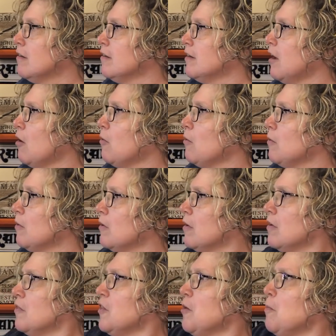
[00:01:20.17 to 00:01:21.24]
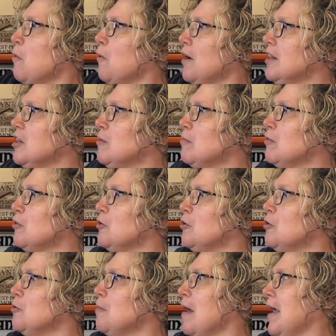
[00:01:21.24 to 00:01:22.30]
Now, they're pouring the
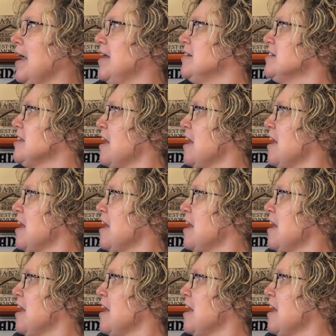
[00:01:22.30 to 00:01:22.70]
blue paint